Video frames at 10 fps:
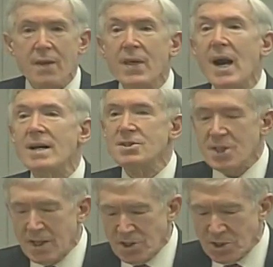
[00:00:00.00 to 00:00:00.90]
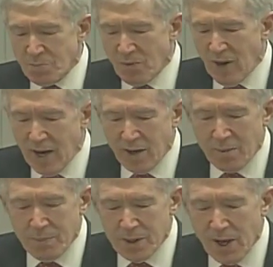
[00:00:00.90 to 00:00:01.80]
The United States has
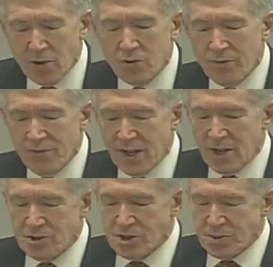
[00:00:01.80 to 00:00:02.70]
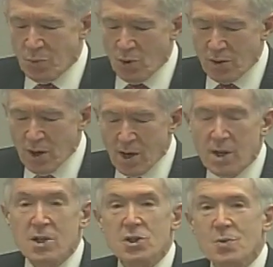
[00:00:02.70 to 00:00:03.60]
provided political and financial support
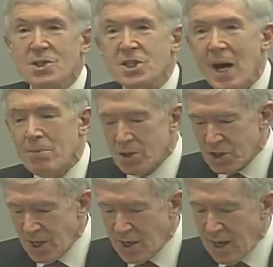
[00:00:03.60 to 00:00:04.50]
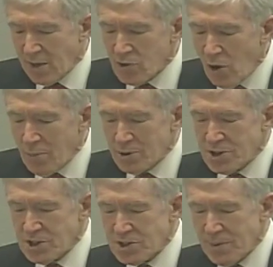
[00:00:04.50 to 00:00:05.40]
to establishing a global
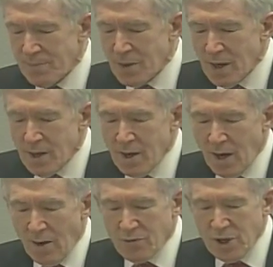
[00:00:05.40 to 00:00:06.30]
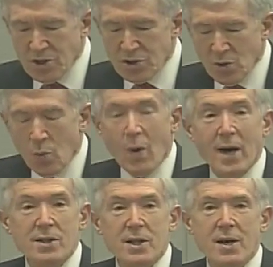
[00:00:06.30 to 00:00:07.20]
system of regional
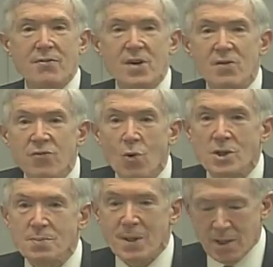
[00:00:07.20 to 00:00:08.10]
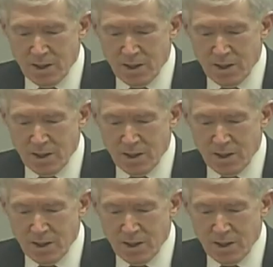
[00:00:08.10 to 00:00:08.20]
wildlife enforcement